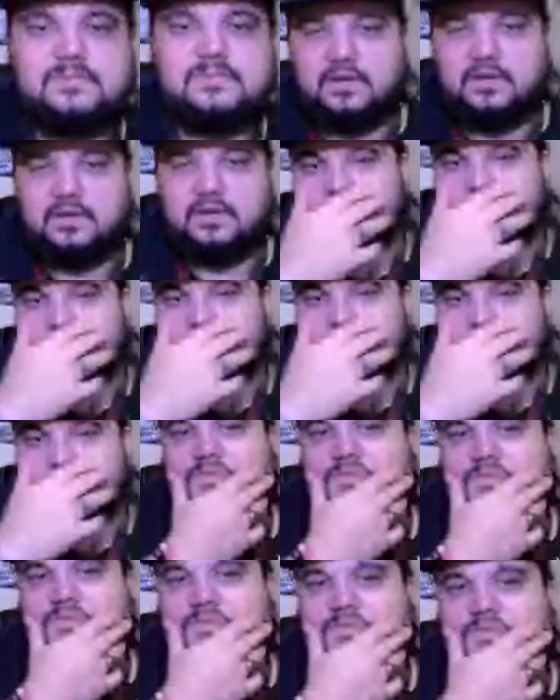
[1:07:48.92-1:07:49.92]
All right.
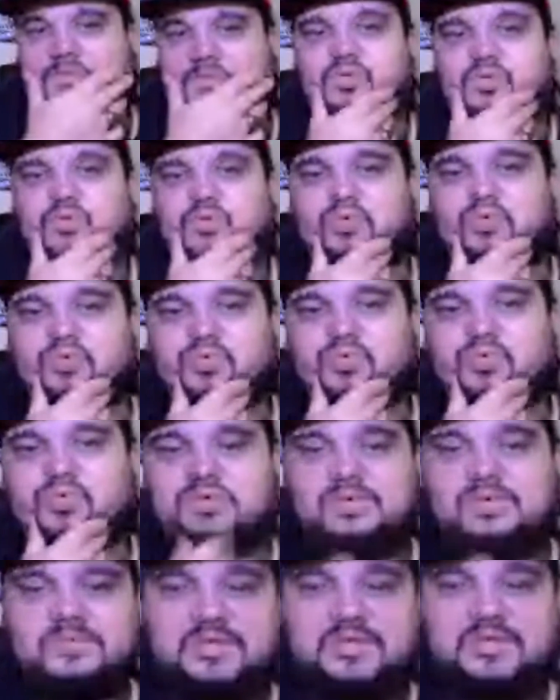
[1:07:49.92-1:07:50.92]

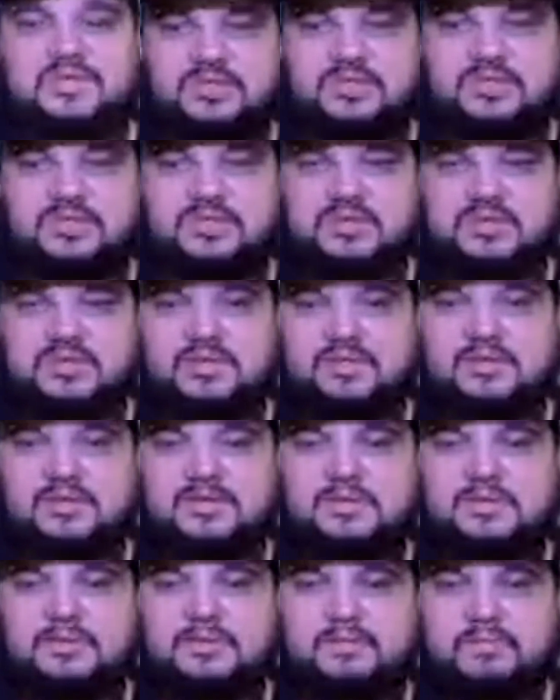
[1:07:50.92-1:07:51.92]
Let me just
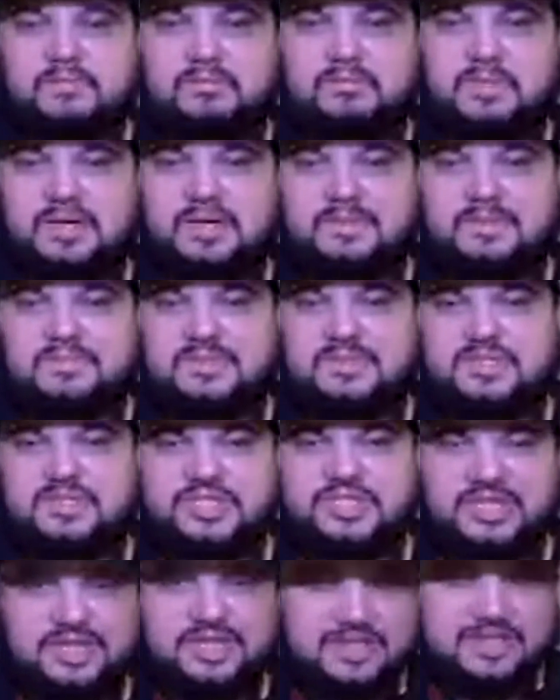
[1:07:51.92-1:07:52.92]
pop this chat